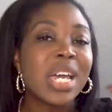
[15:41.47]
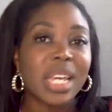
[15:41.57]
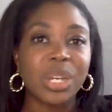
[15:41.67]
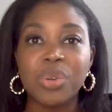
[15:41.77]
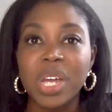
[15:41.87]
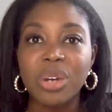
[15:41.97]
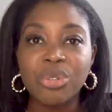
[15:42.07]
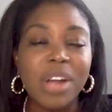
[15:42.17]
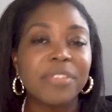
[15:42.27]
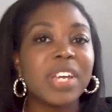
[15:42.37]
they create a
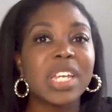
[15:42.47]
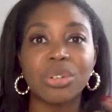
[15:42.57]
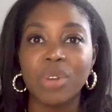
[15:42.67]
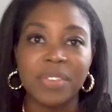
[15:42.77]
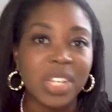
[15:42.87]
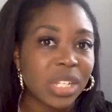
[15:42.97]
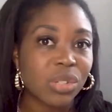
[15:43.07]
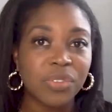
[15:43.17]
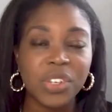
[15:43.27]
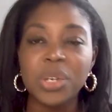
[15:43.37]
graphic, the graphic
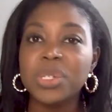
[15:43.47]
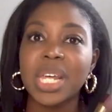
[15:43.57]
gets reviewed,